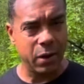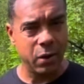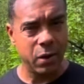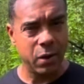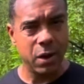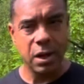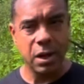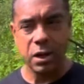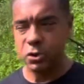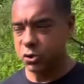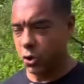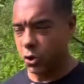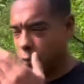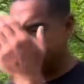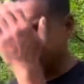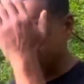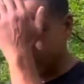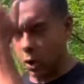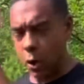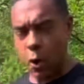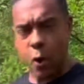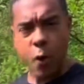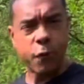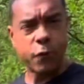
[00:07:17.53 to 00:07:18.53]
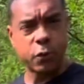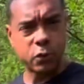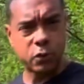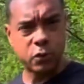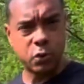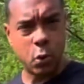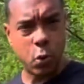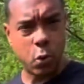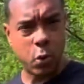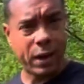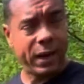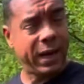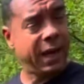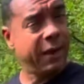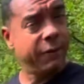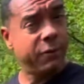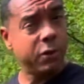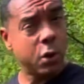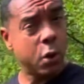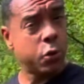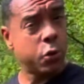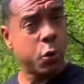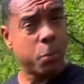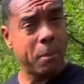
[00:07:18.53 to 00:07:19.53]
So if it's an overstory, even though
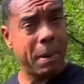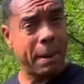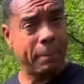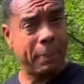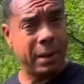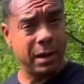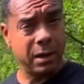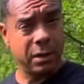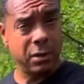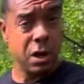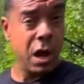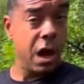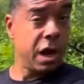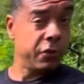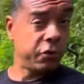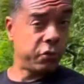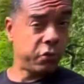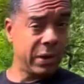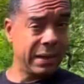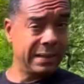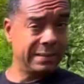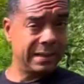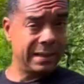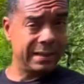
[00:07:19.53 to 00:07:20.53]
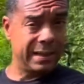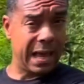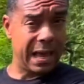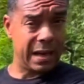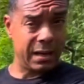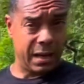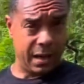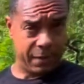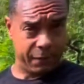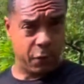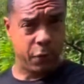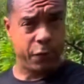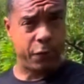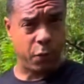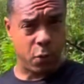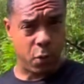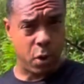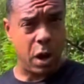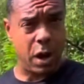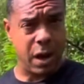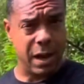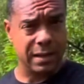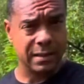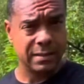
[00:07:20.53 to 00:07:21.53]
there may be nut trees at that level for
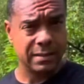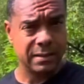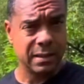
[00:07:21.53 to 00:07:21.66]
us,